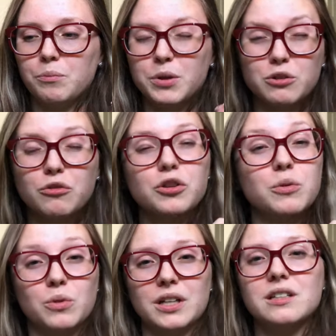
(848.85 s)
beautifully
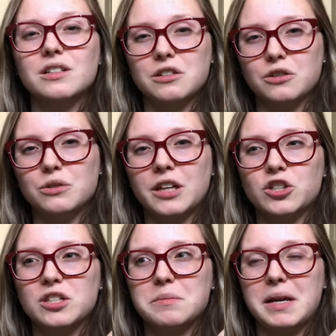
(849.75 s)
written too, that
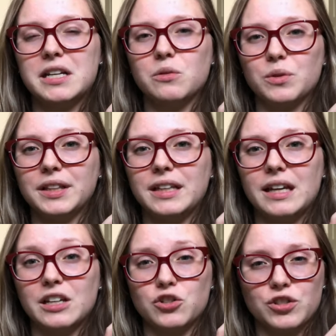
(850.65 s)
just made it really
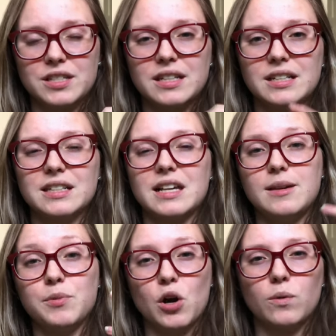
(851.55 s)
interesting to
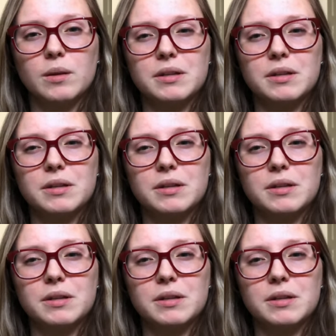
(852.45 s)
keep going,